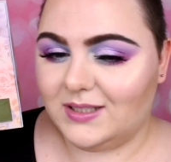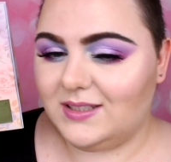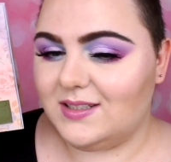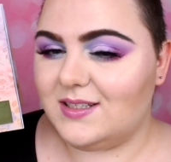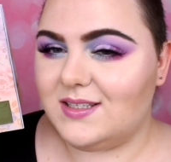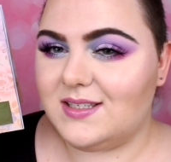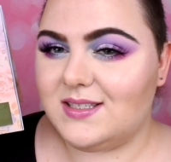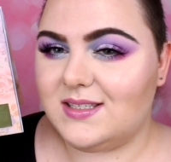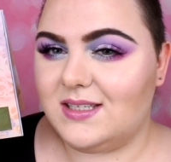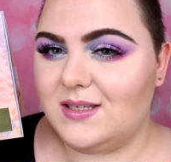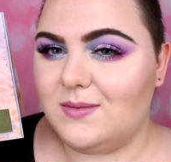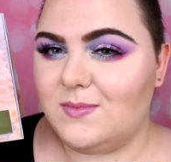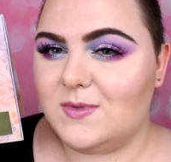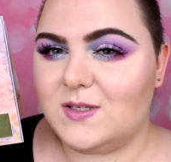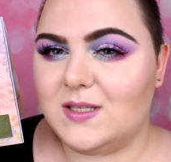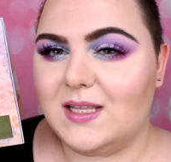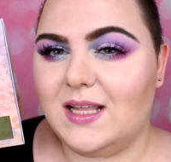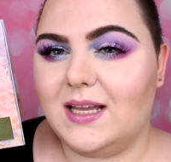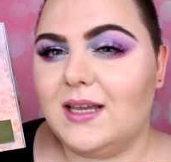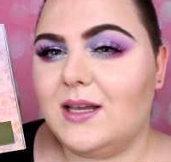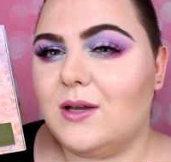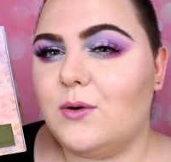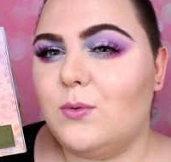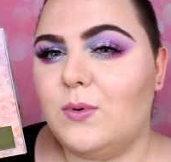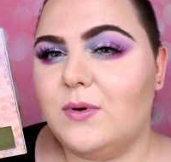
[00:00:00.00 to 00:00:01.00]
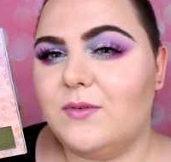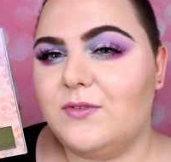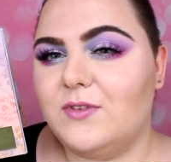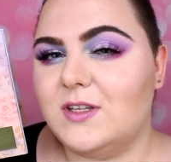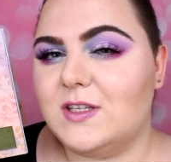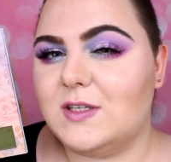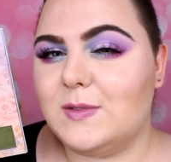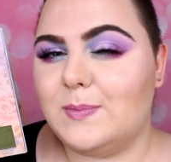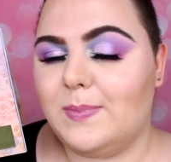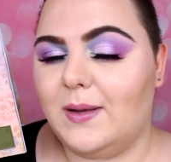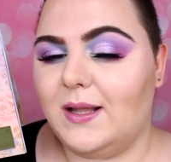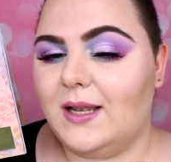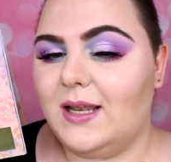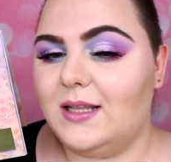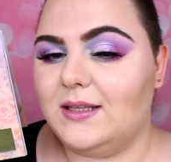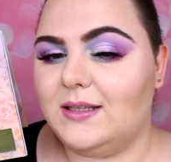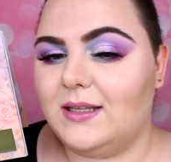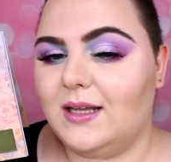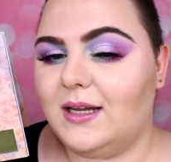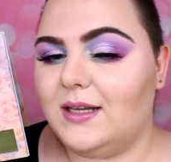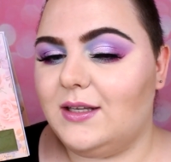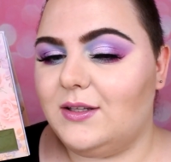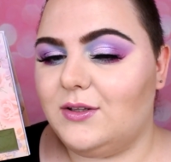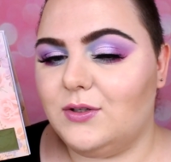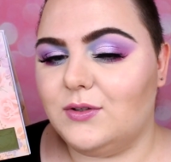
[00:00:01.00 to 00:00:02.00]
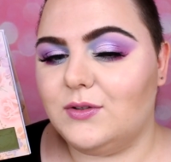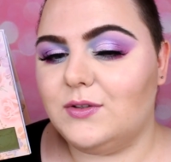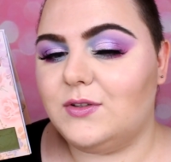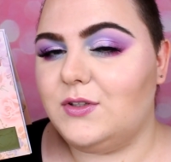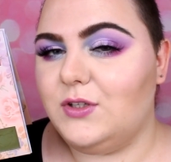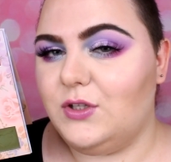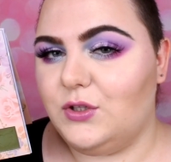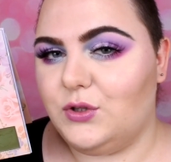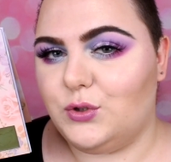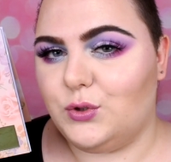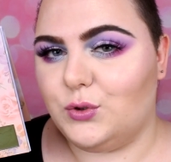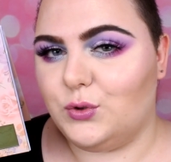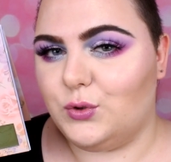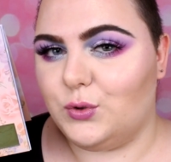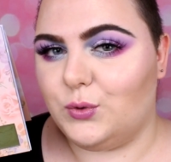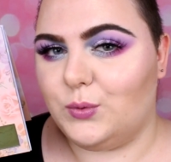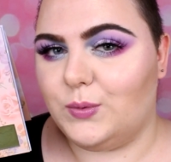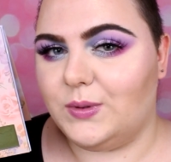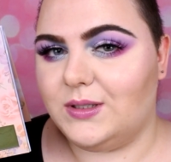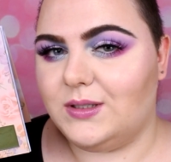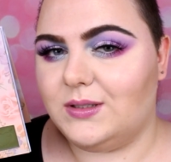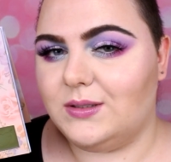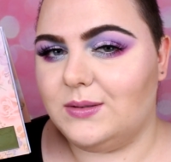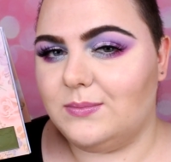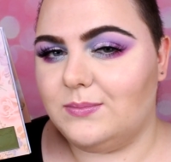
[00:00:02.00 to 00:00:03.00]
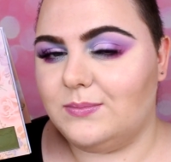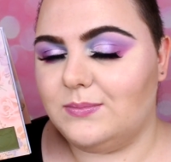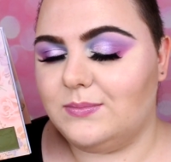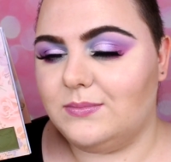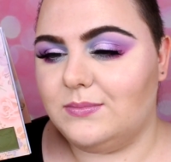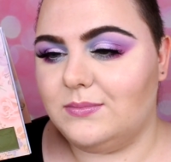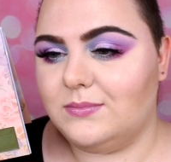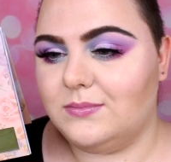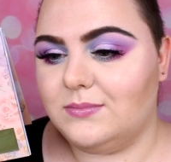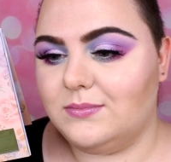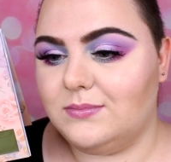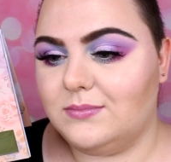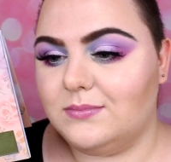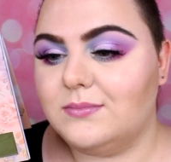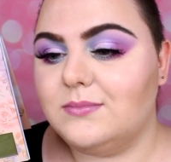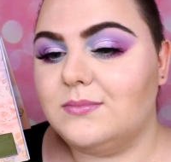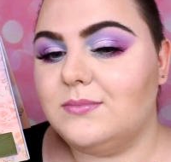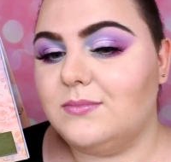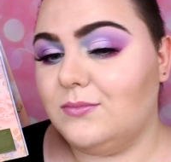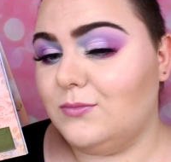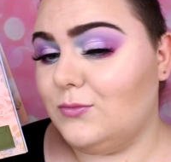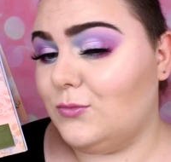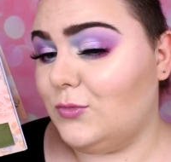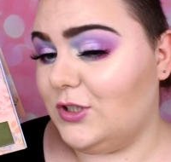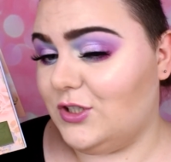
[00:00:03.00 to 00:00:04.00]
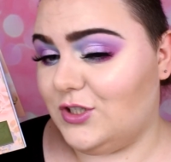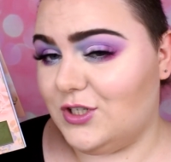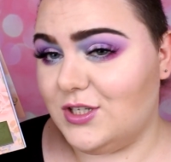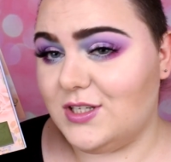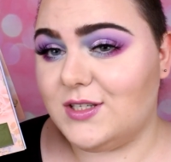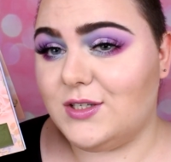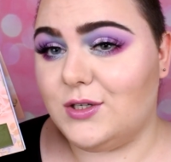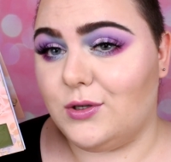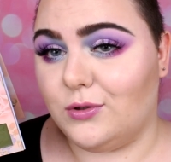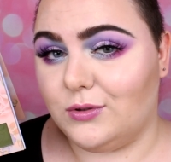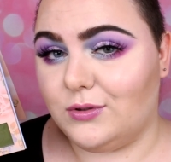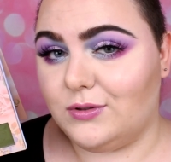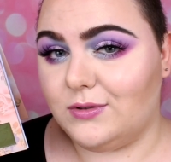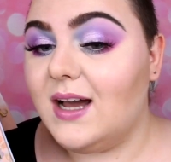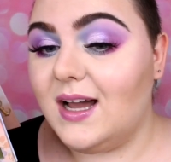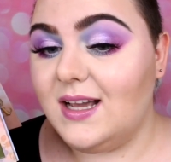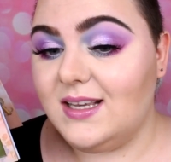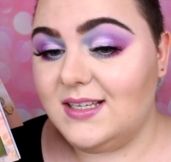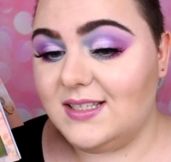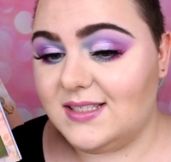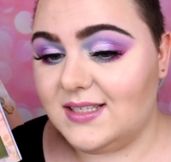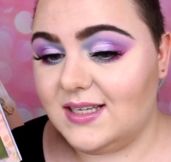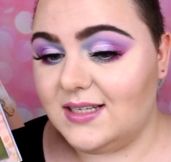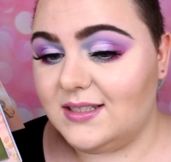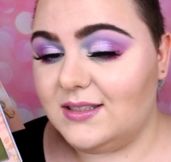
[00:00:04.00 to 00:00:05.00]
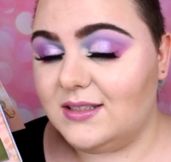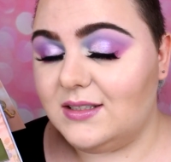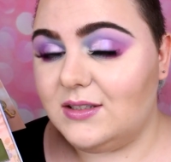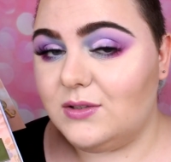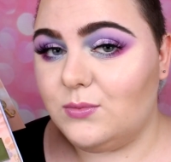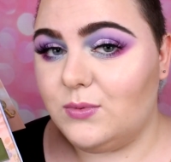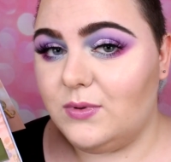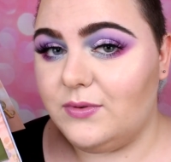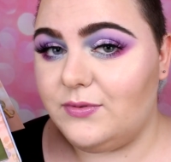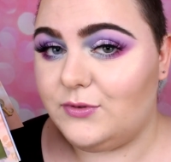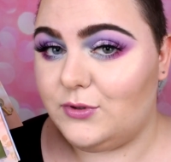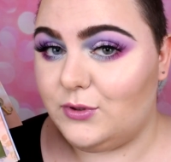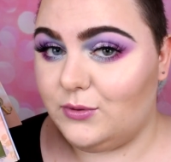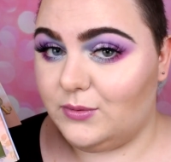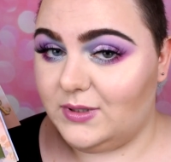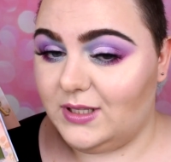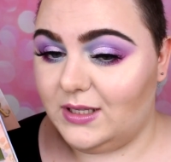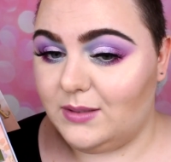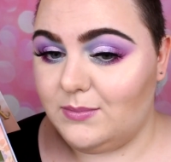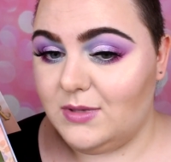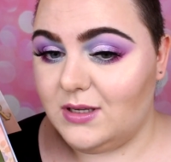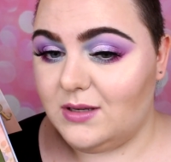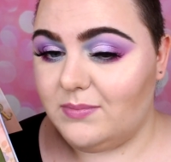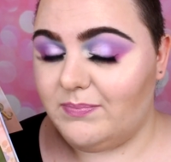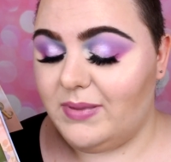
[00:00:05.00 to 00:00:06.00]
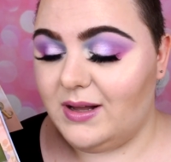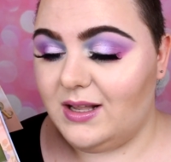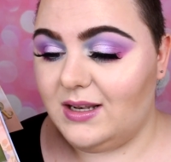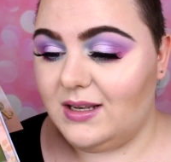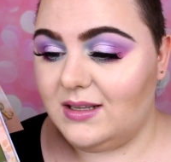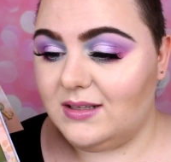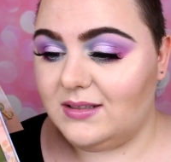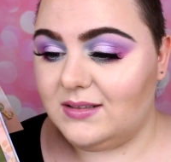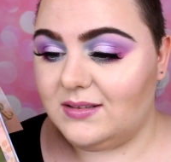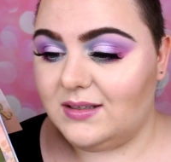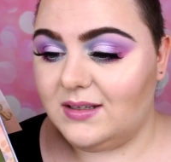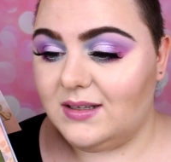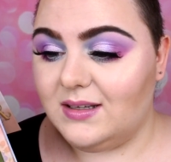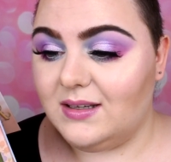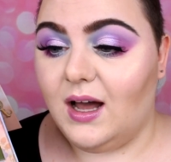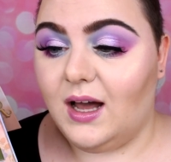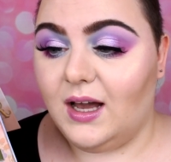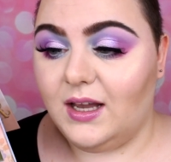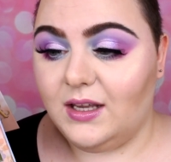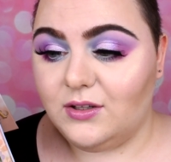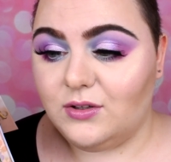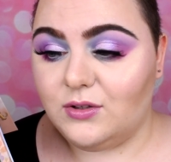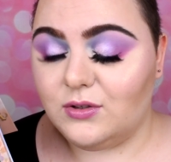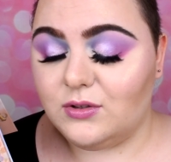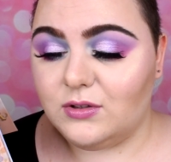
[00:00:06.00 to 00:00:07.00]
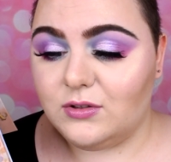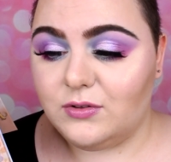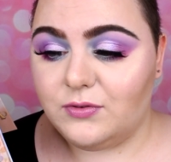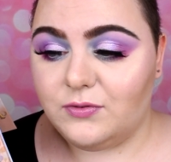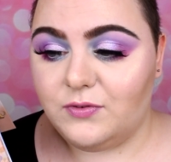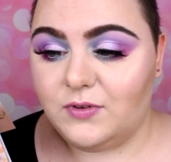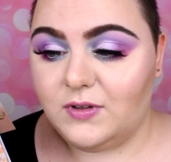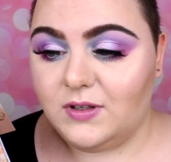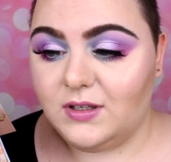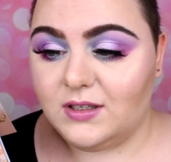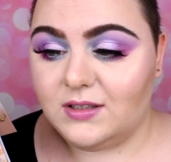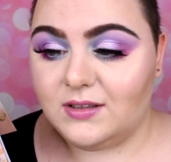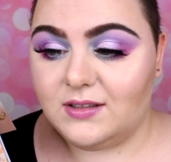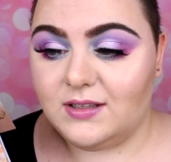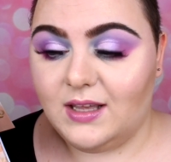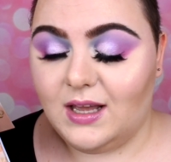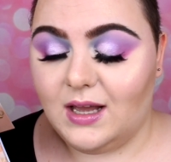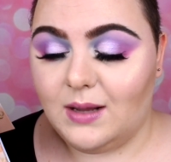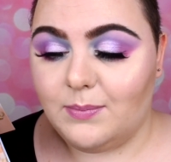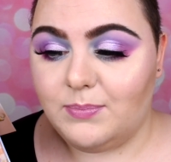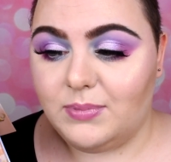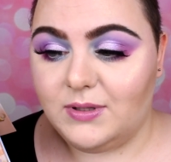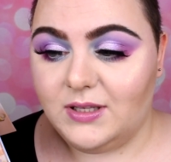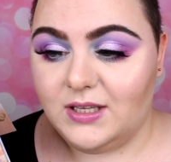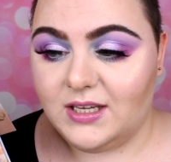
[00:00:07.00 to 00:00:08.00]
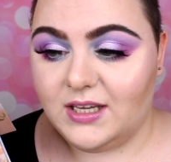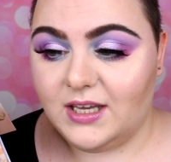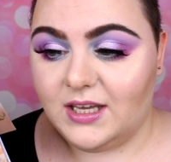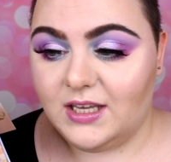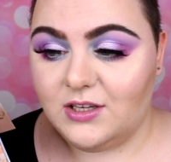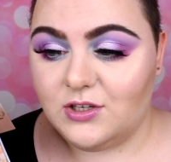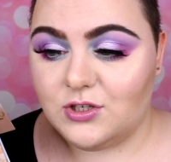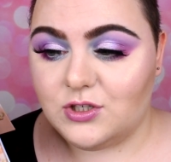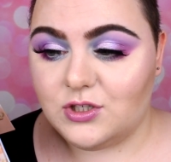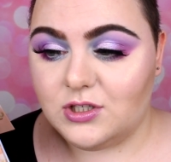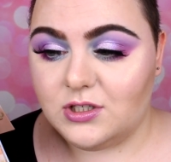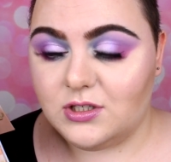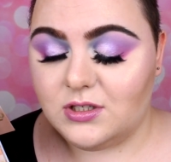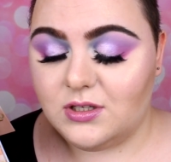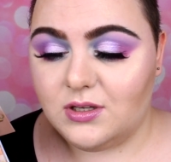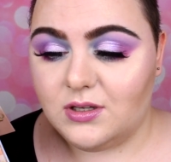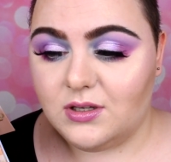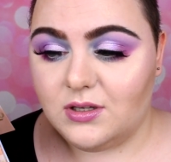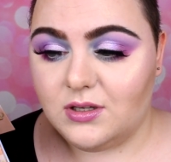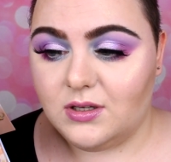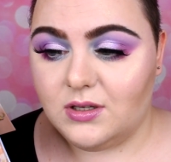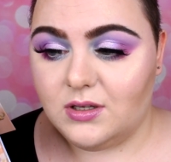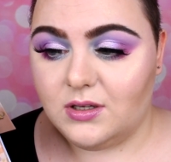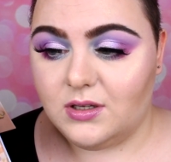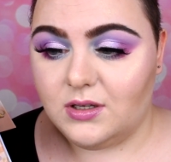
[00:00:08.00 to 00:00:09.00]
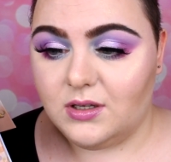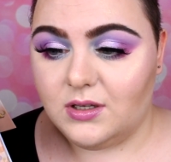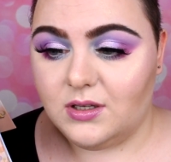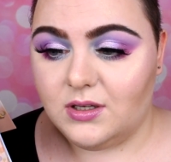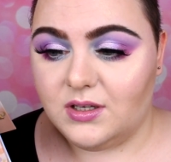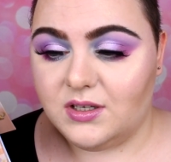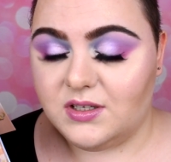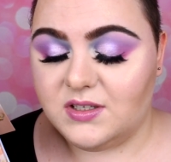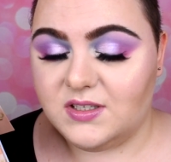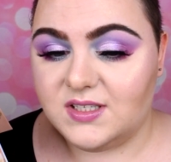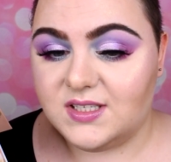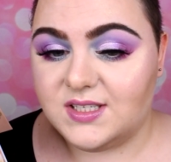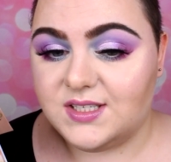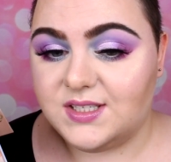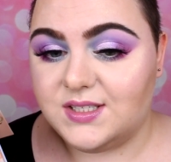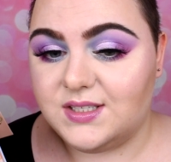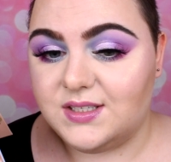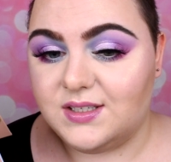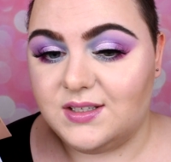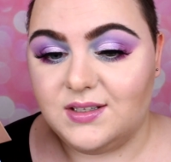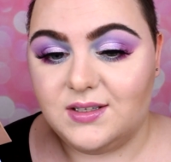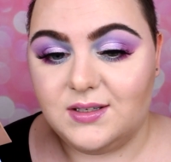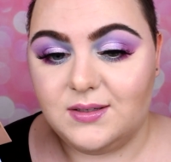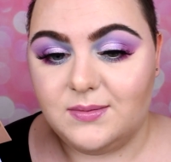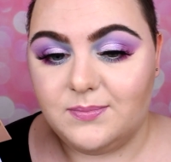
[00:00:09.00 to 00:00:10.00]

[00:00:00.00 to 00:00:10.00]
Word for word: but it seems like with this palette I don't need to do it, which is good. I said it with Totemic palette. I don't think the application is